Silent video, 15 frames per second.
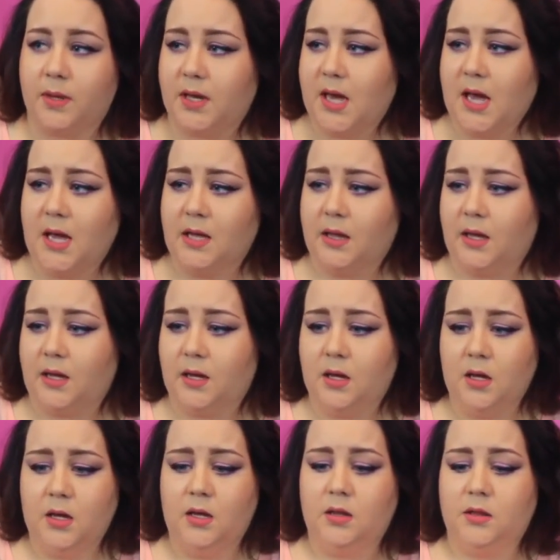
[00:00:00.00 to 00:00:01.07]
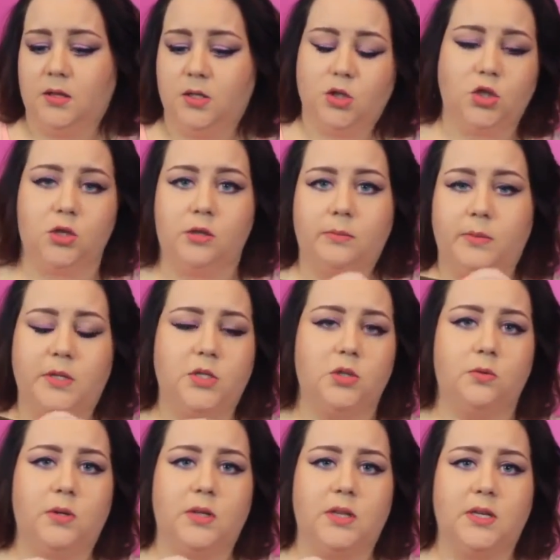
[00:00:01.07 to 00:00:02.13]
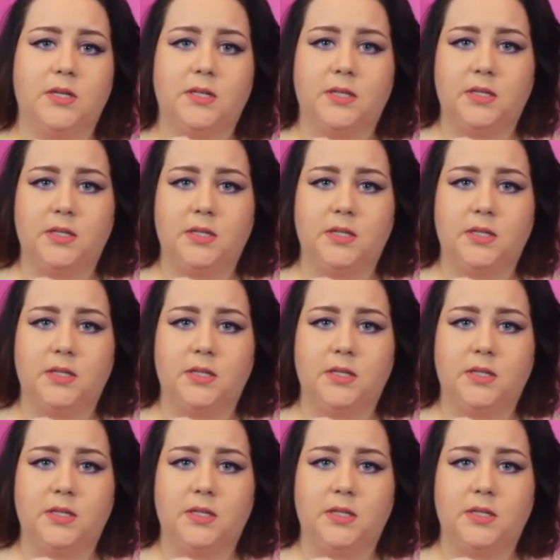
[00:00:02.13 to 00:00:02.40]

like, hey, like, this shouldn't be doing this.